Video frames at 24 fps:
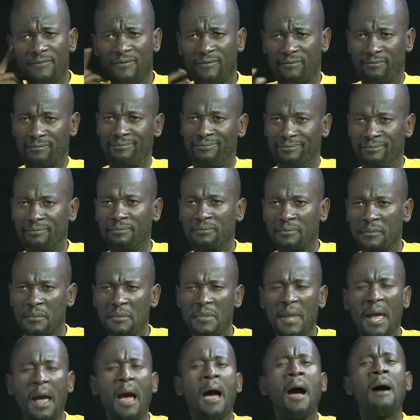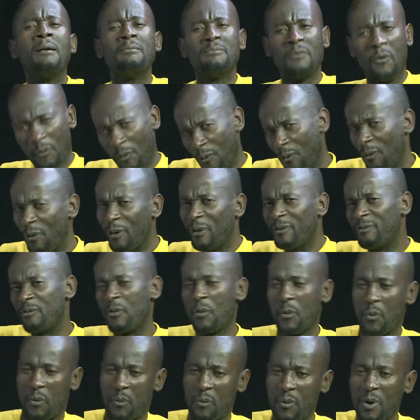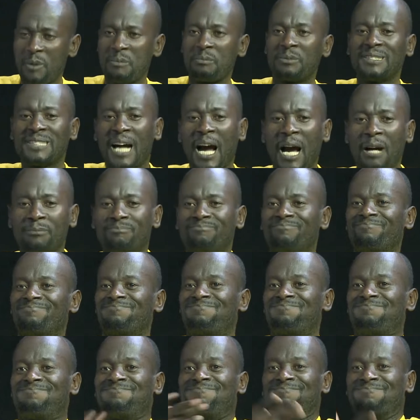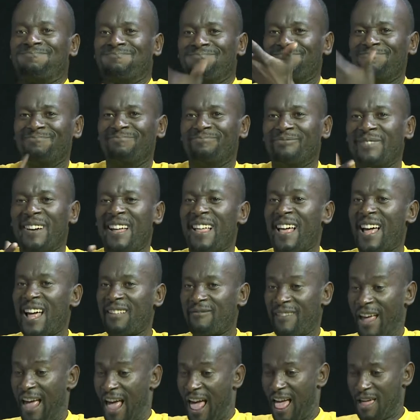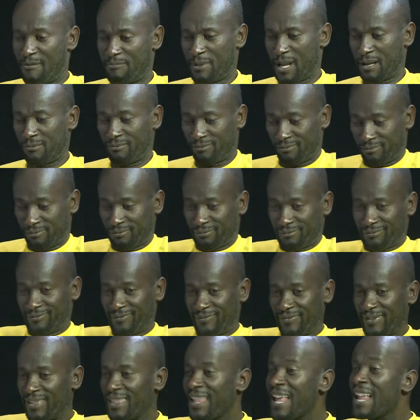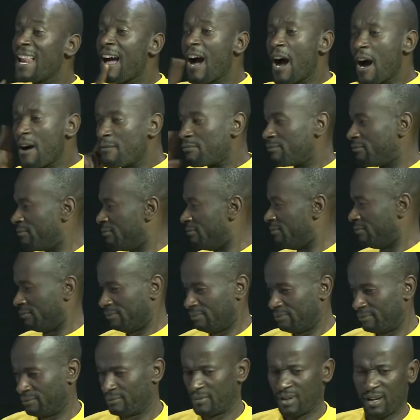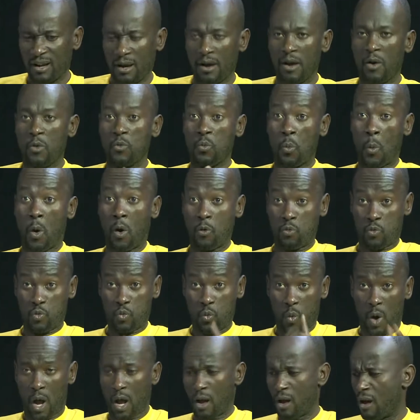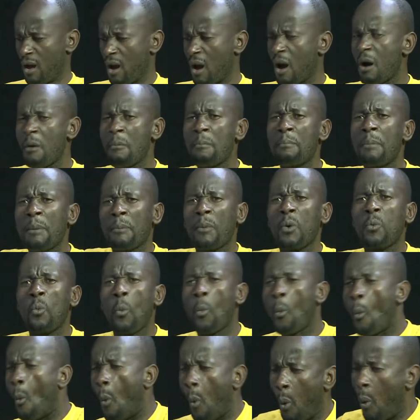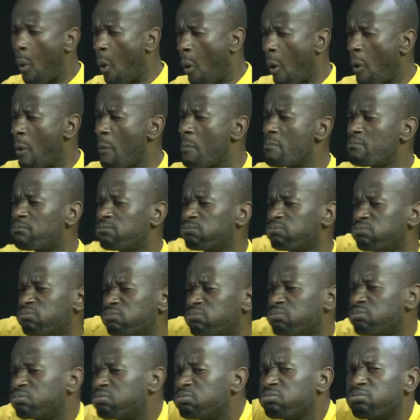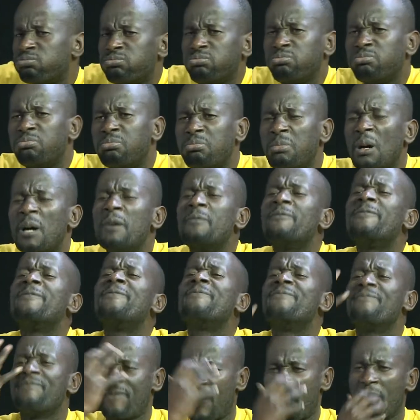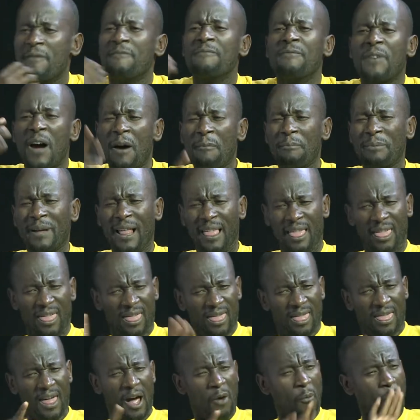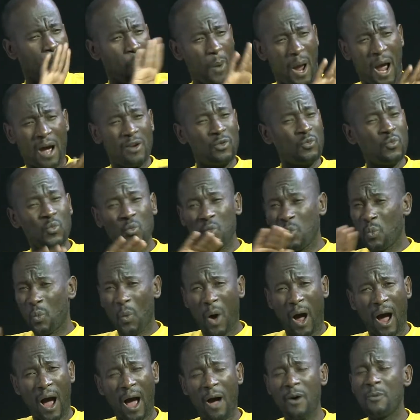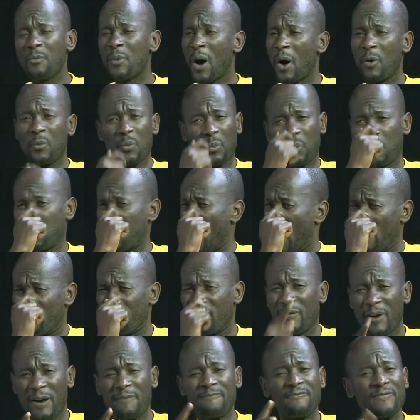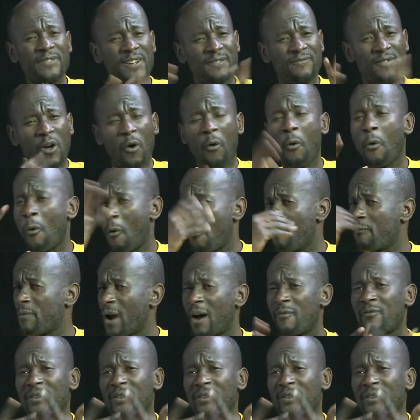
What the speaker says: a lot of people who are deaf also admire the way they sign. So if I'm not there, then another deaf person come and they're having an interaction with them. They can just socialize directly, and I see it. It's a beautiful thing. And I mean,